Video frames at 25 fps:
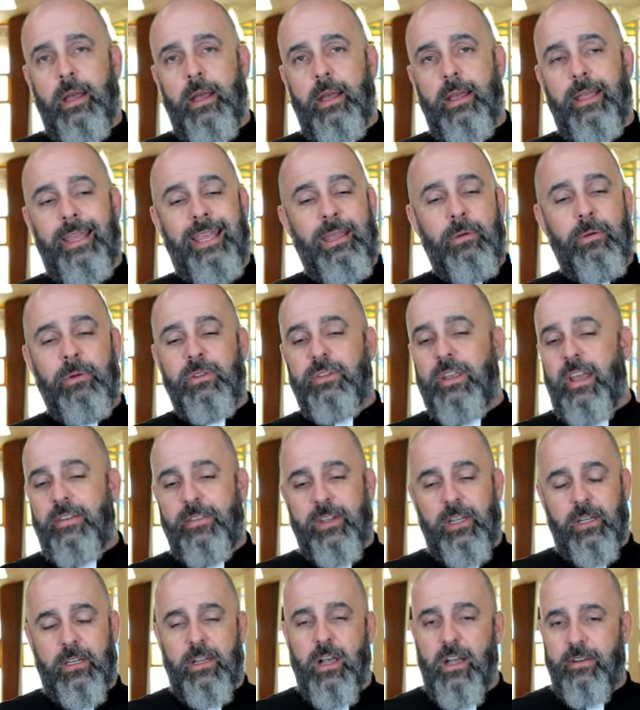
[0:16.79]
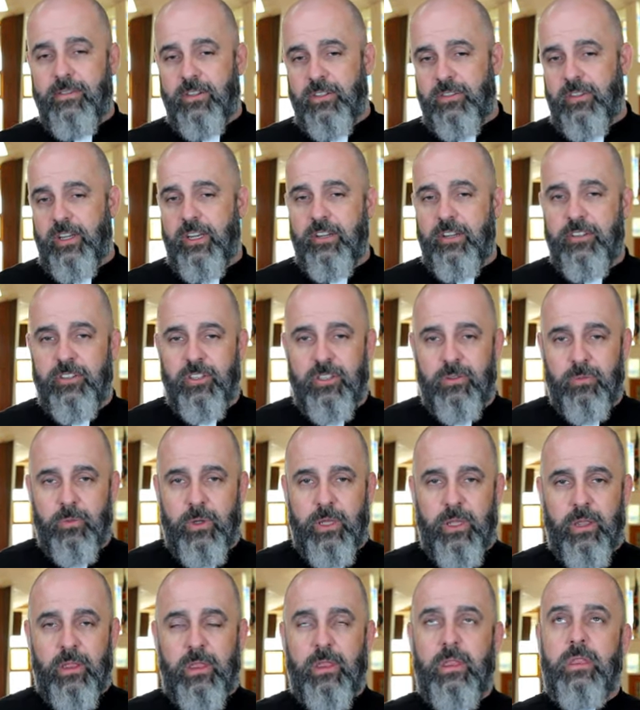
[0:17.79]
He was having a conversation
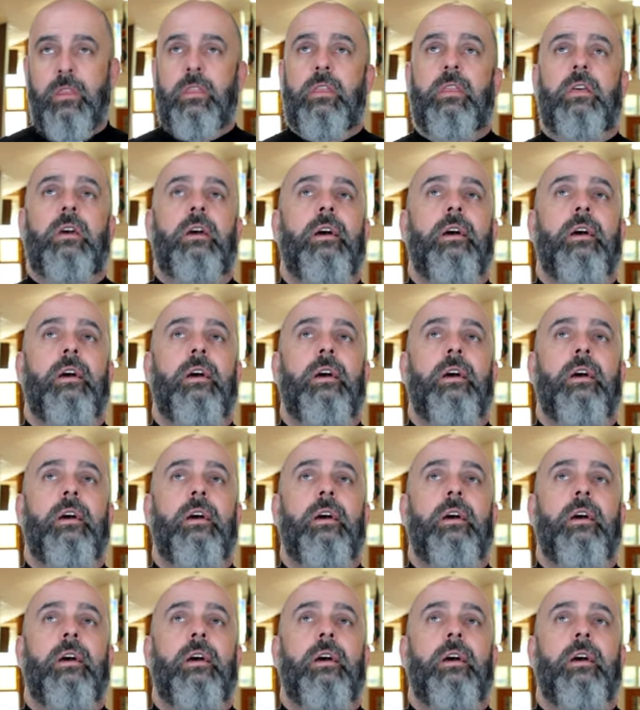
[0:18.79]
with,